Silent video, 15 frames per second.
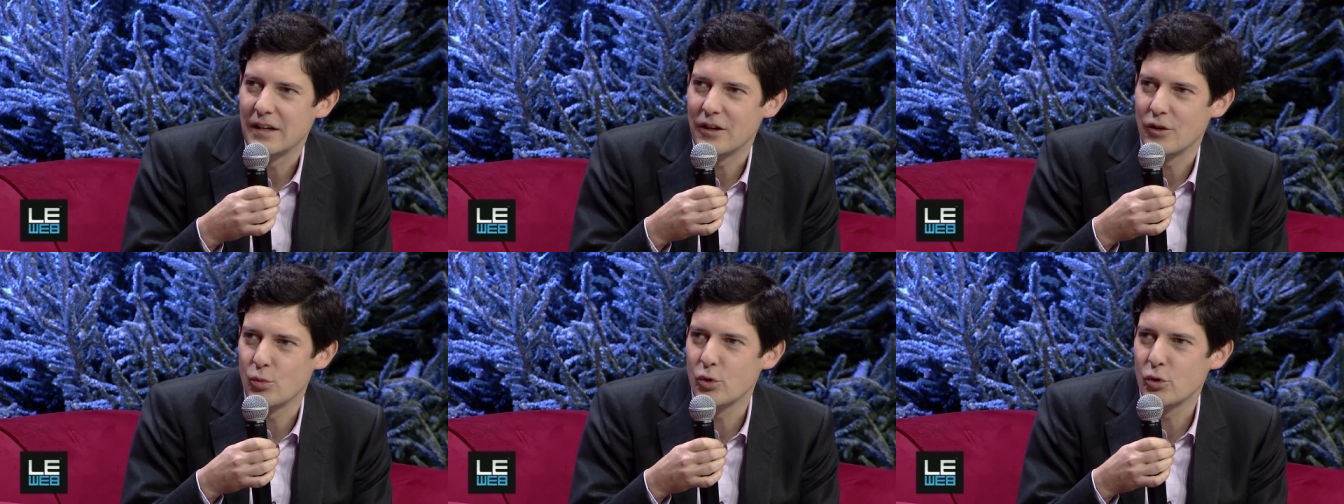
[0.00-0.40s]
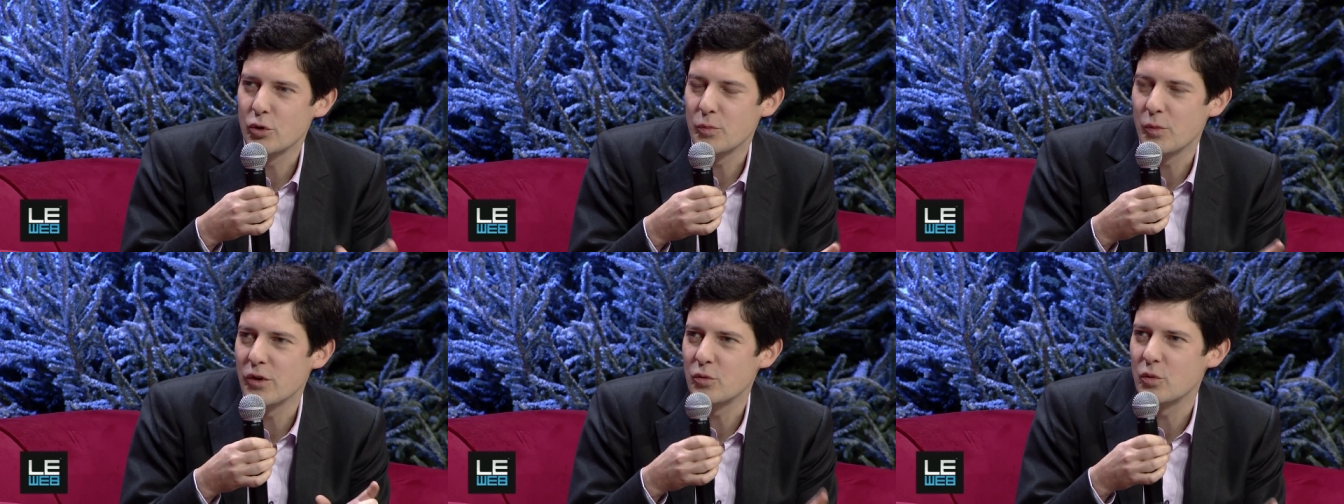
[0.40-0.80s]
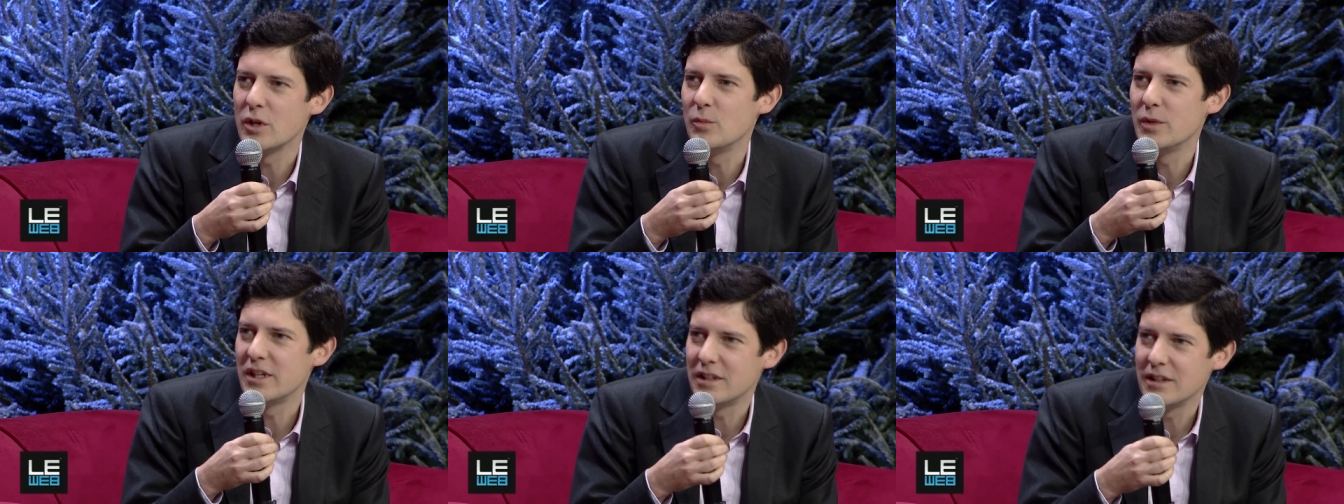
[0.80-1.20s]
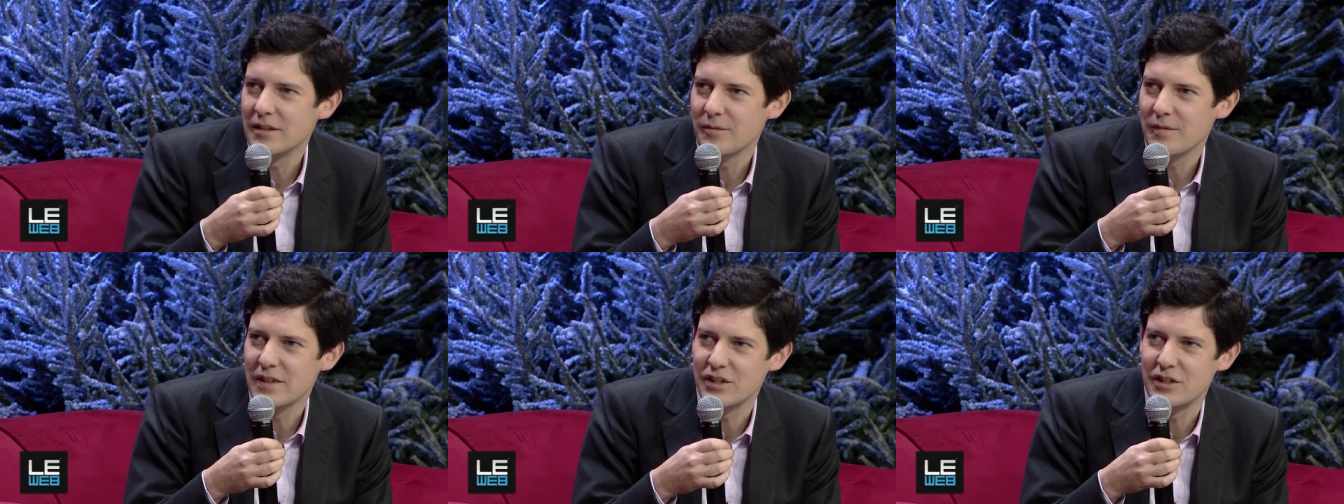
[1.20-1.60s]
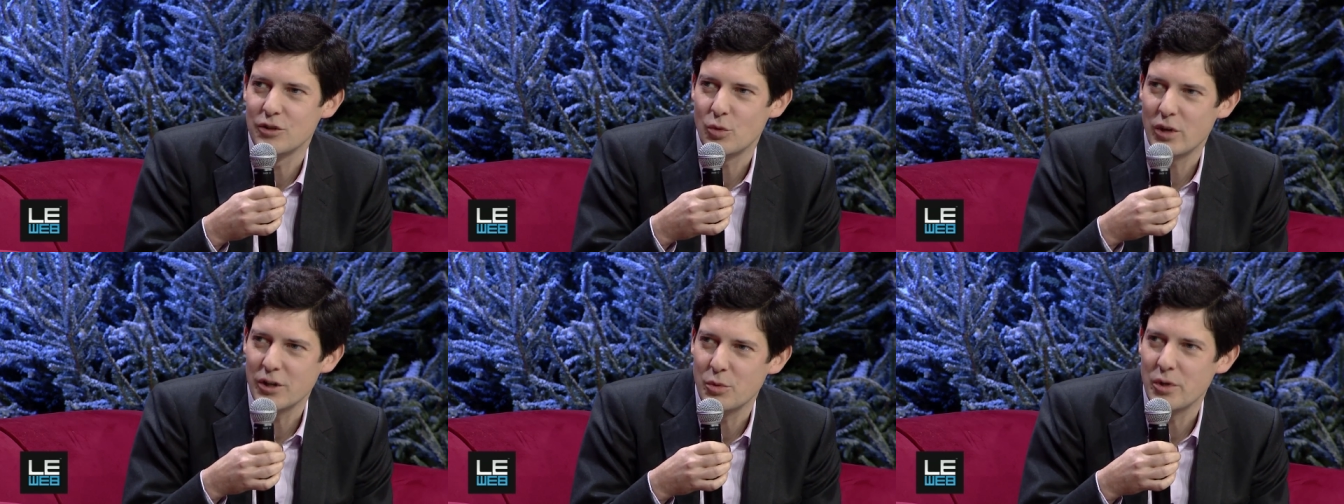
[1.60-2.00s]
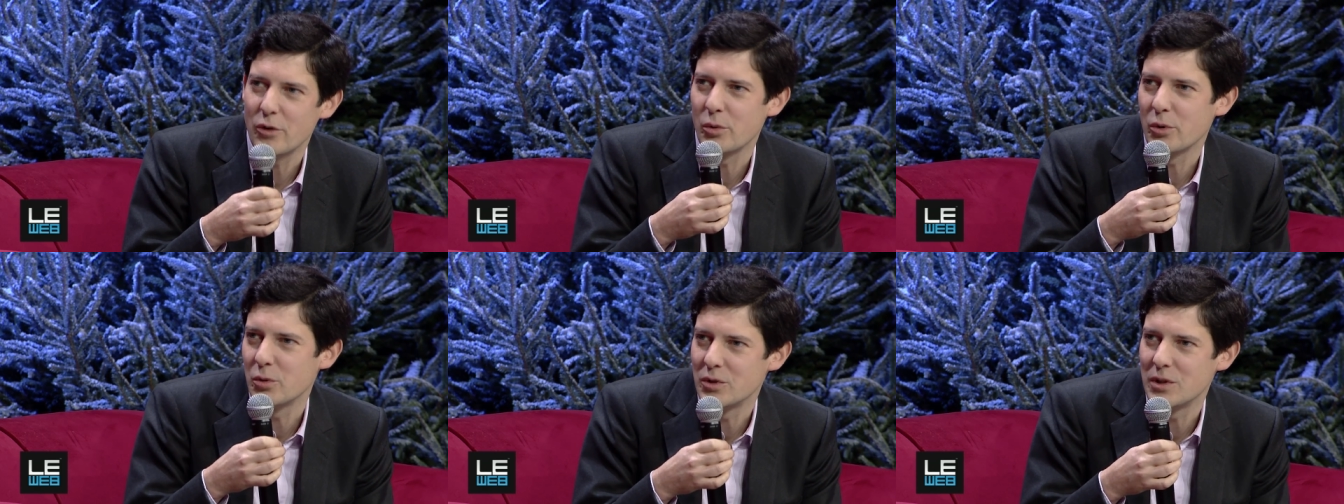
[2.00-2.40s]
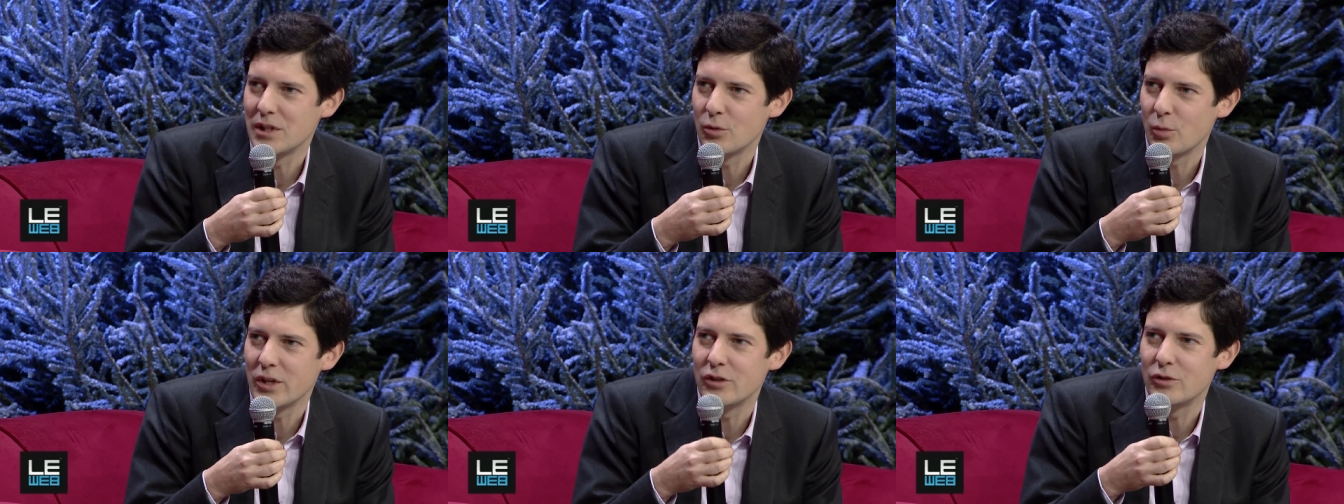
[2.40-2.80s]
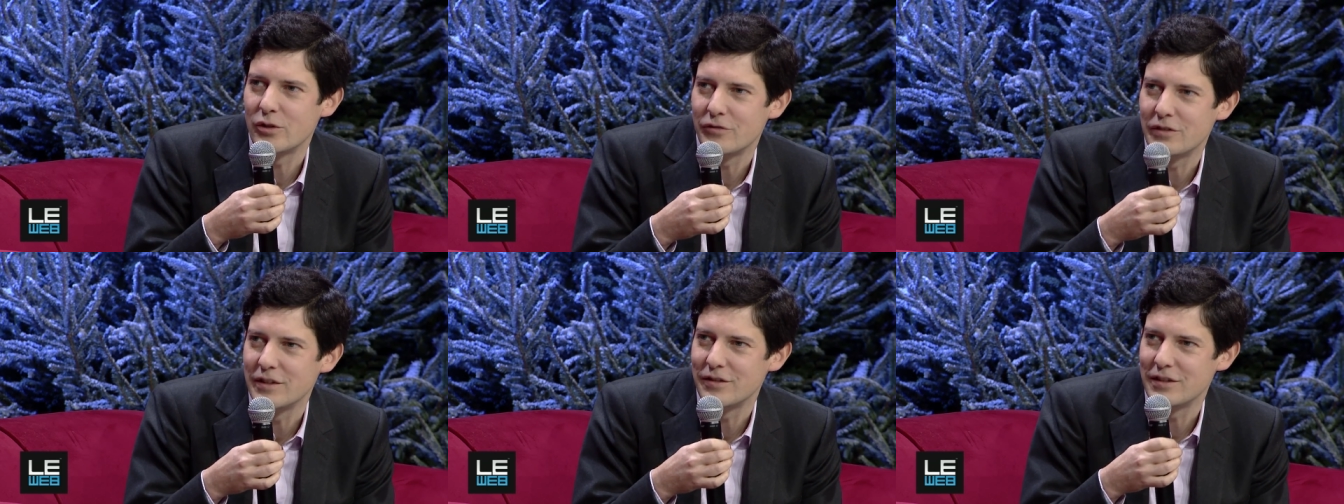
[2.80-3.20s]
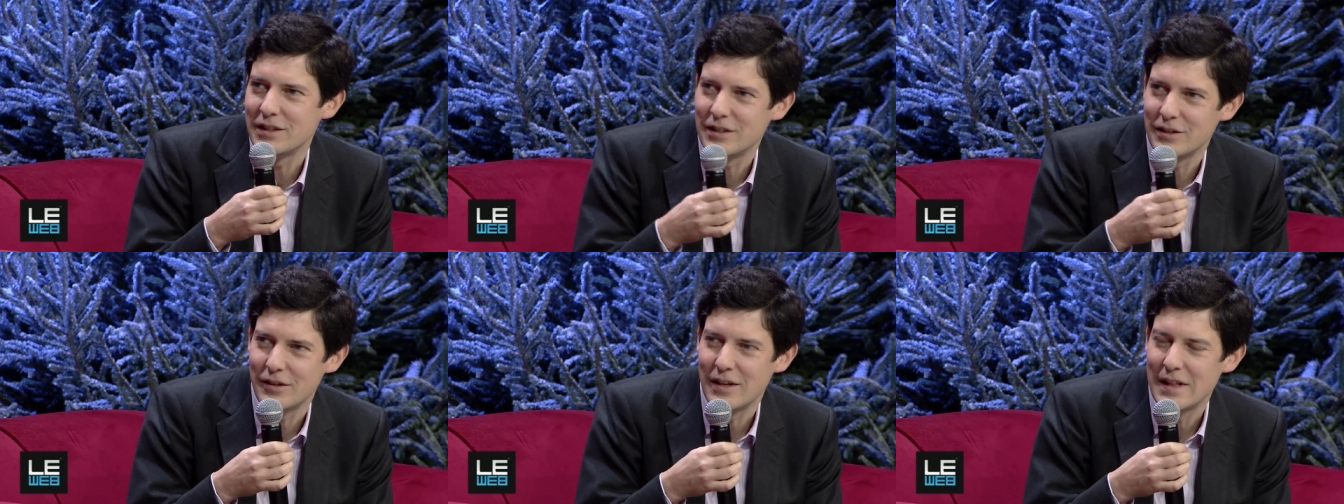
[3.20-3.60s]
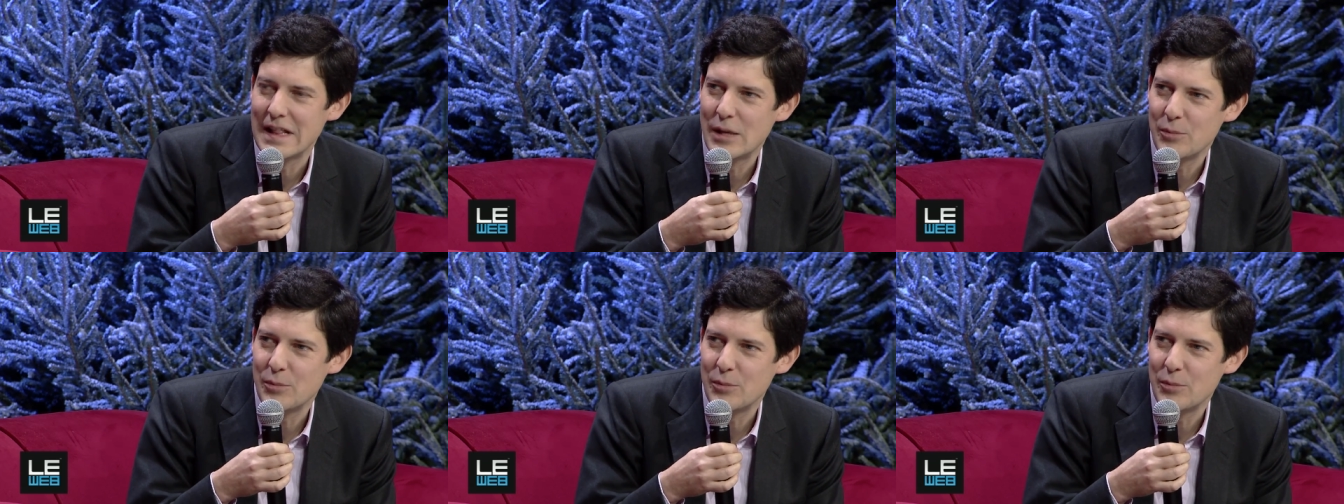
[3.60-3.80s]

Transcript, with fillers: recruitment will be key. This is why we are recruiting 150